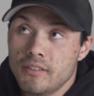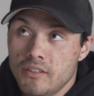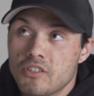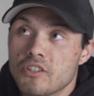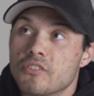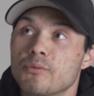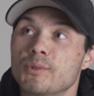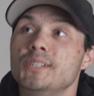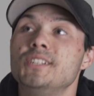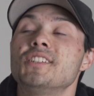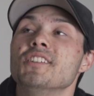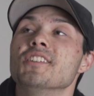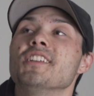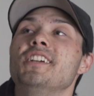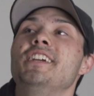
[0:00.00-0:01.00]
Just
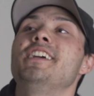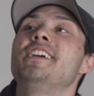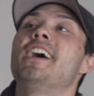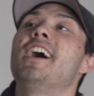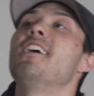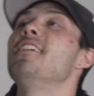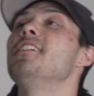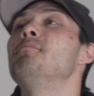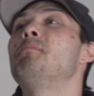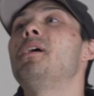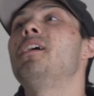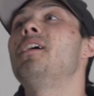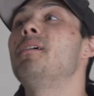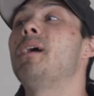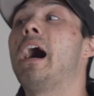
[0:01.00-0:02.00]
recently, yeah.
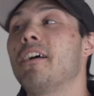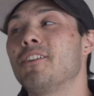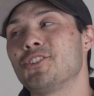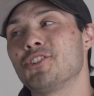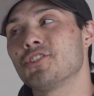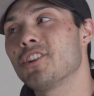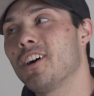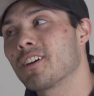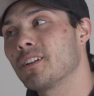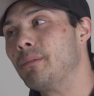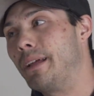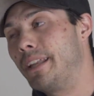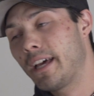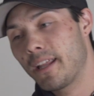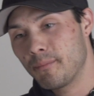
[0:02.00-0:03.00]
I was just talking to
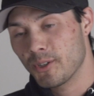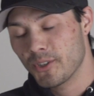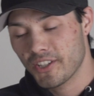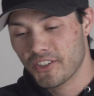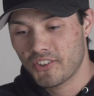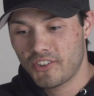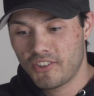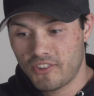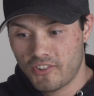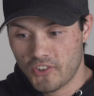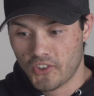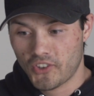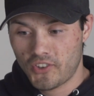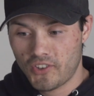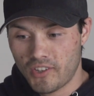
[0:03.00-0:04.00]
my dad about this
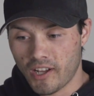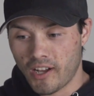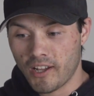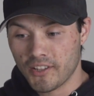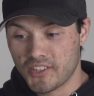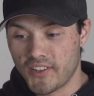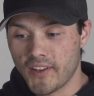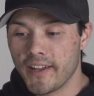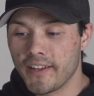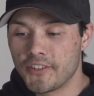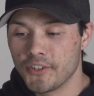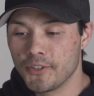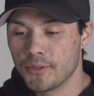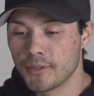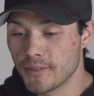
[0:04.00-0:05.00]
just today
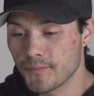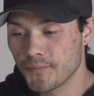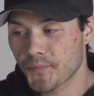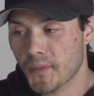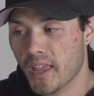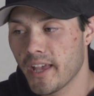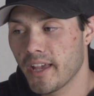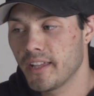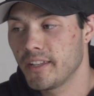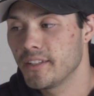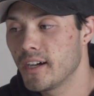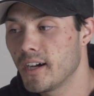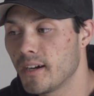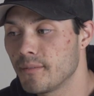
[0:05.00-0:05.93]
too. And